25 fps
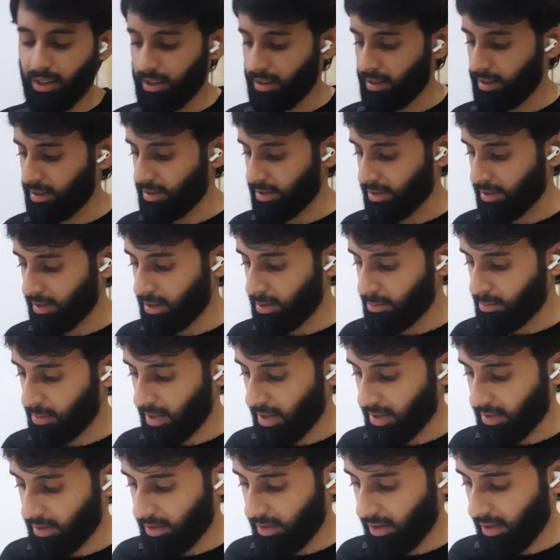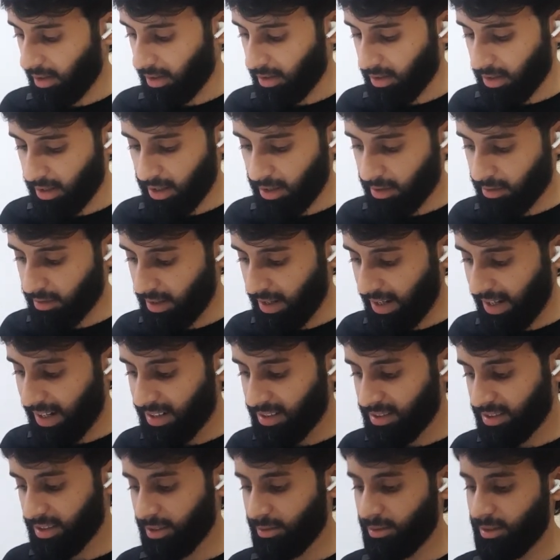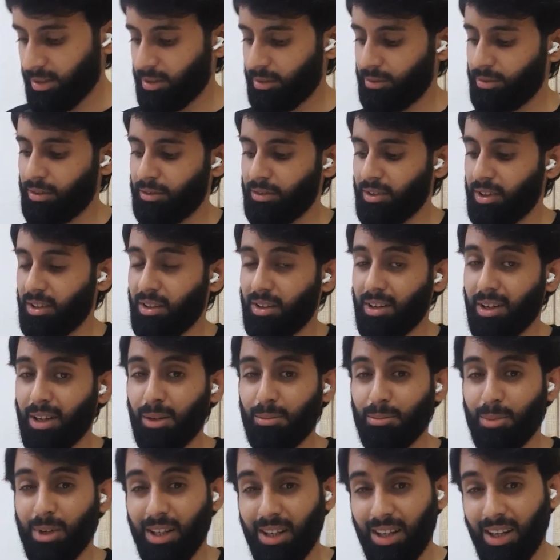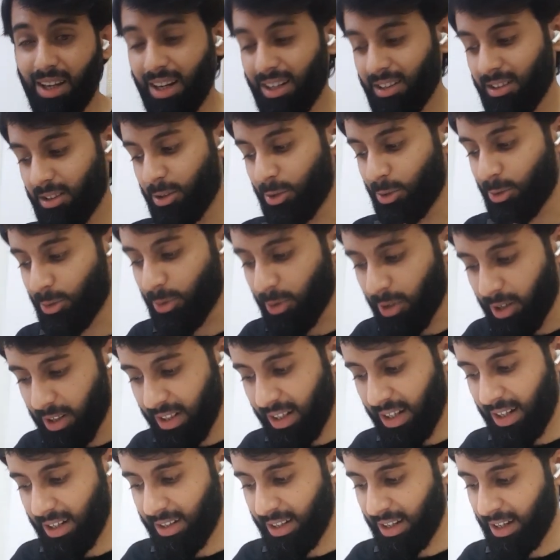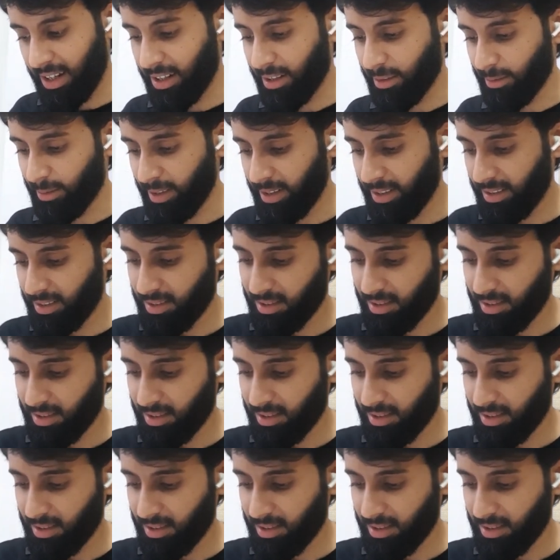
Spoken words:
our result by 3. Now n is equals to 53, but again, do not get carried away.